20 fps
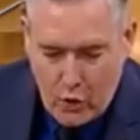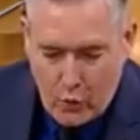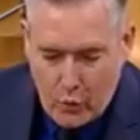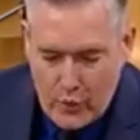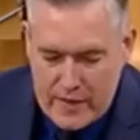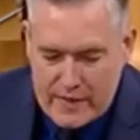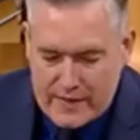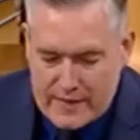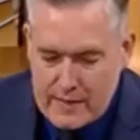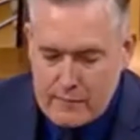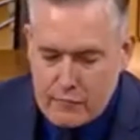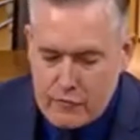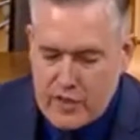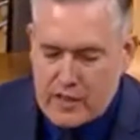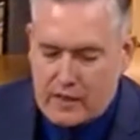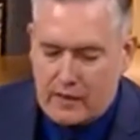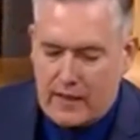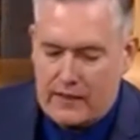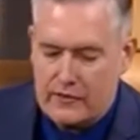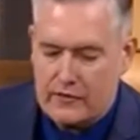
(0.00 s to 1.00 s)
We deem
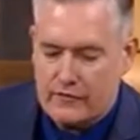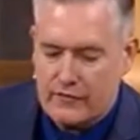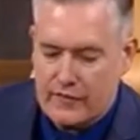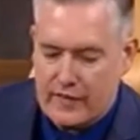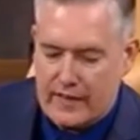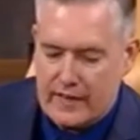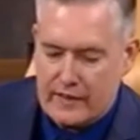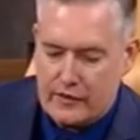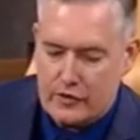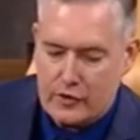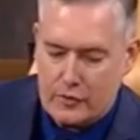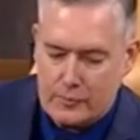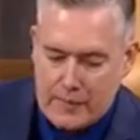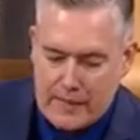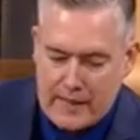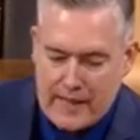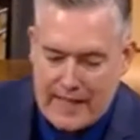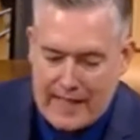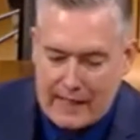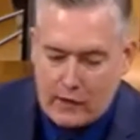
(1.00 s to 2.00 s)
reclassification to
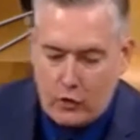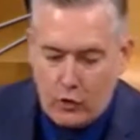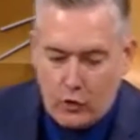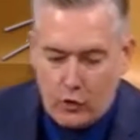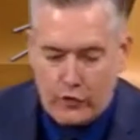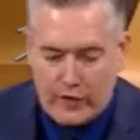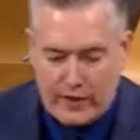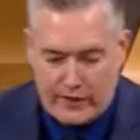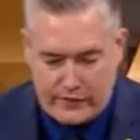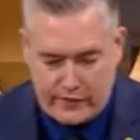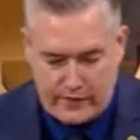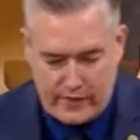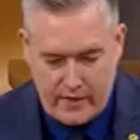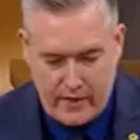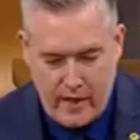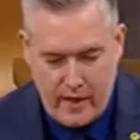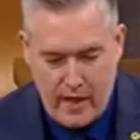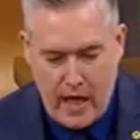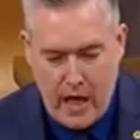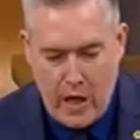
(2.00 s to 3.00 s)
be a low risk
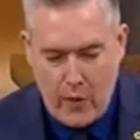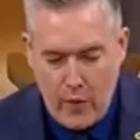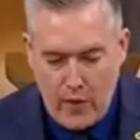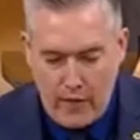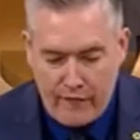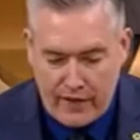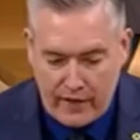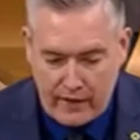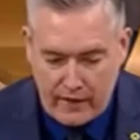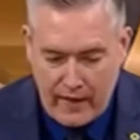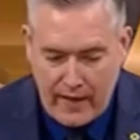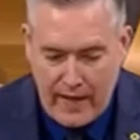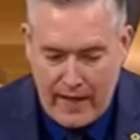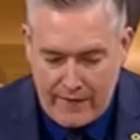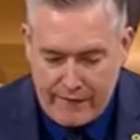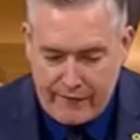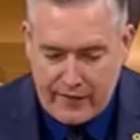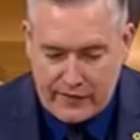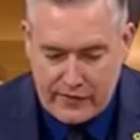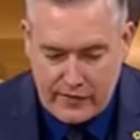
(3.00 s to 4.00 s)
However,
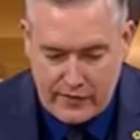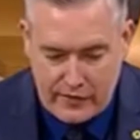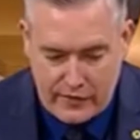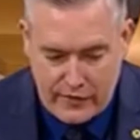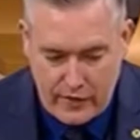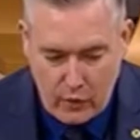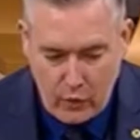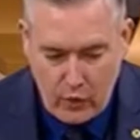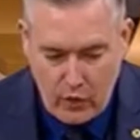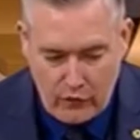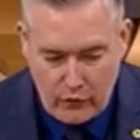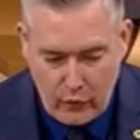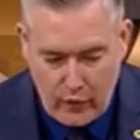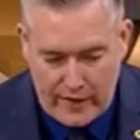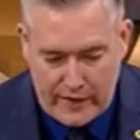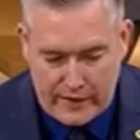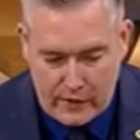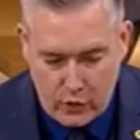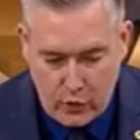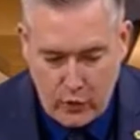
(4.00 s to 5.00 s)
if as a result of
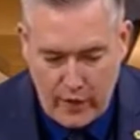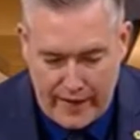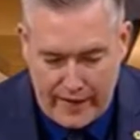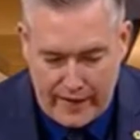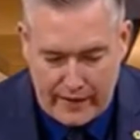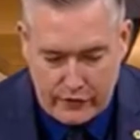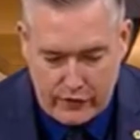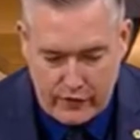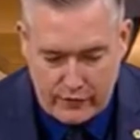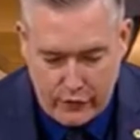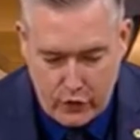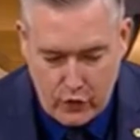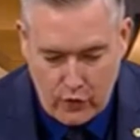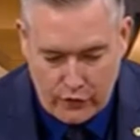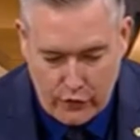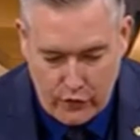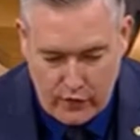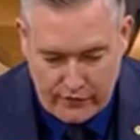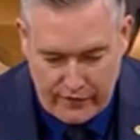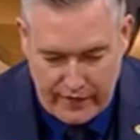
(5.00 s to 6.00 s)
wider ONS review
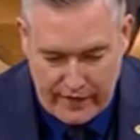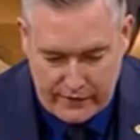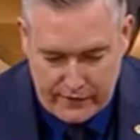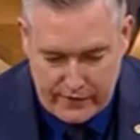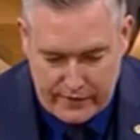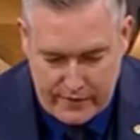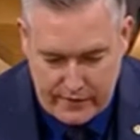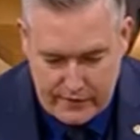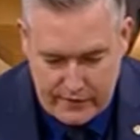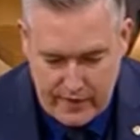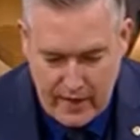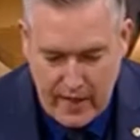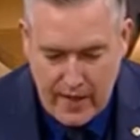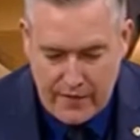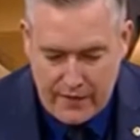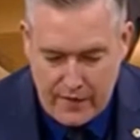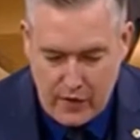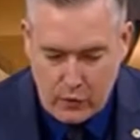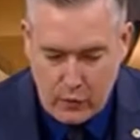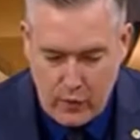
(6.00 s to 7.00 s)
of universities
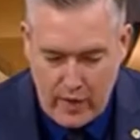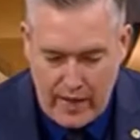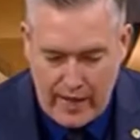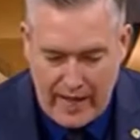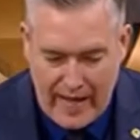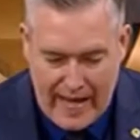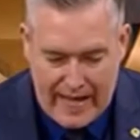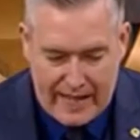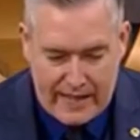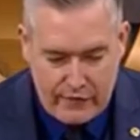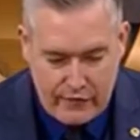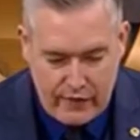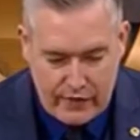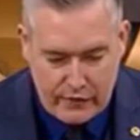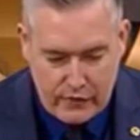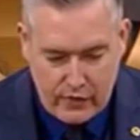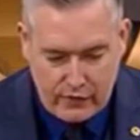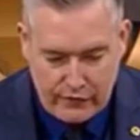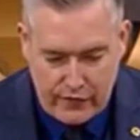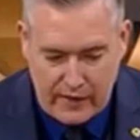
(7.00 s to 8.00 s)
there were any
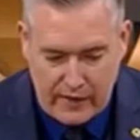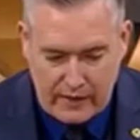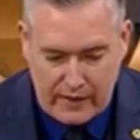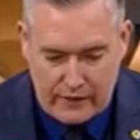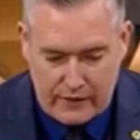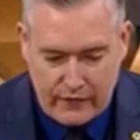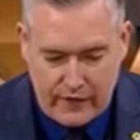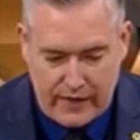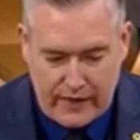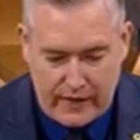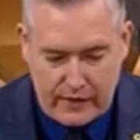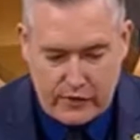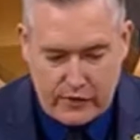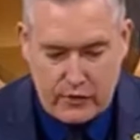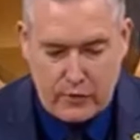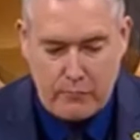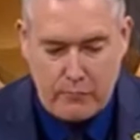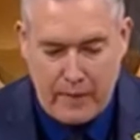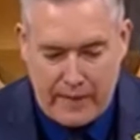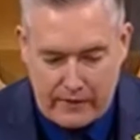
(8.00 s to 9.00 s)
risk of
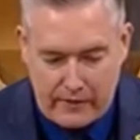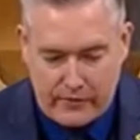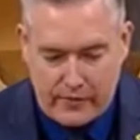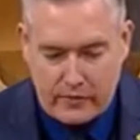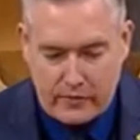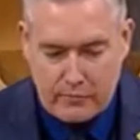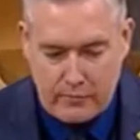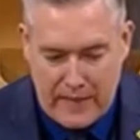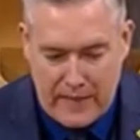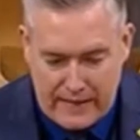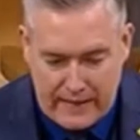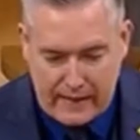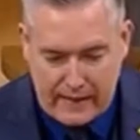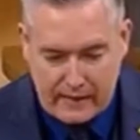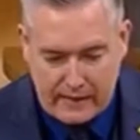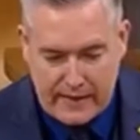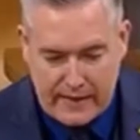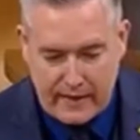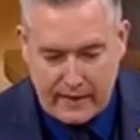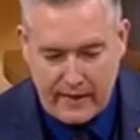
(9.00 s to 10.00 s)
reclassifications, ministers made it
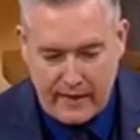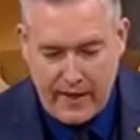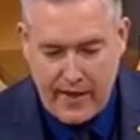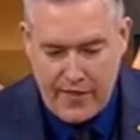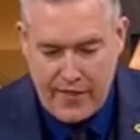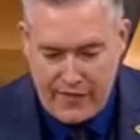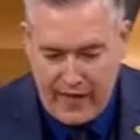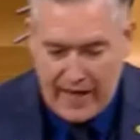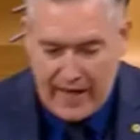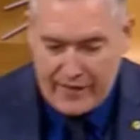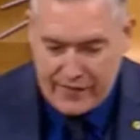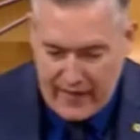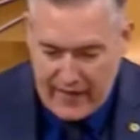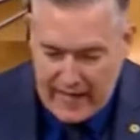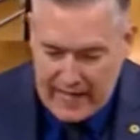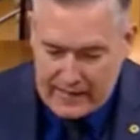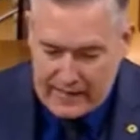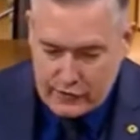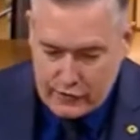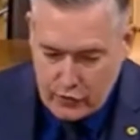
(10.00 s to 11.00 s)
clear that
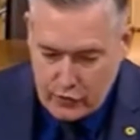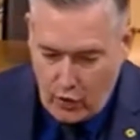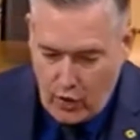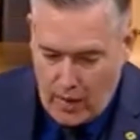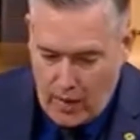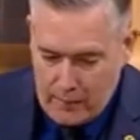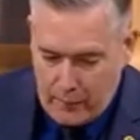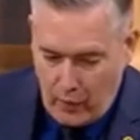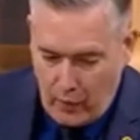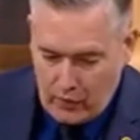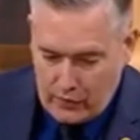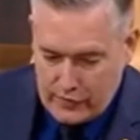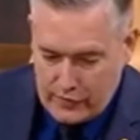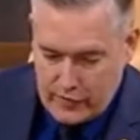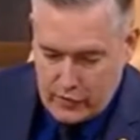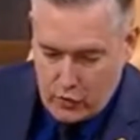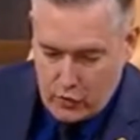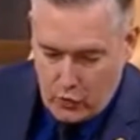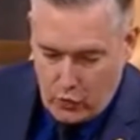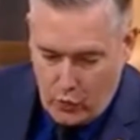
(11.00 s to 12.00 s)
that is not a
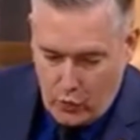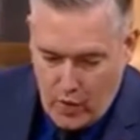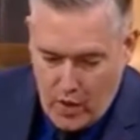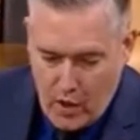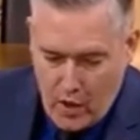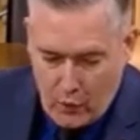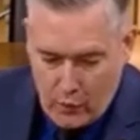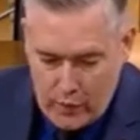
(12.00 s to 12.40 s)
policy goal.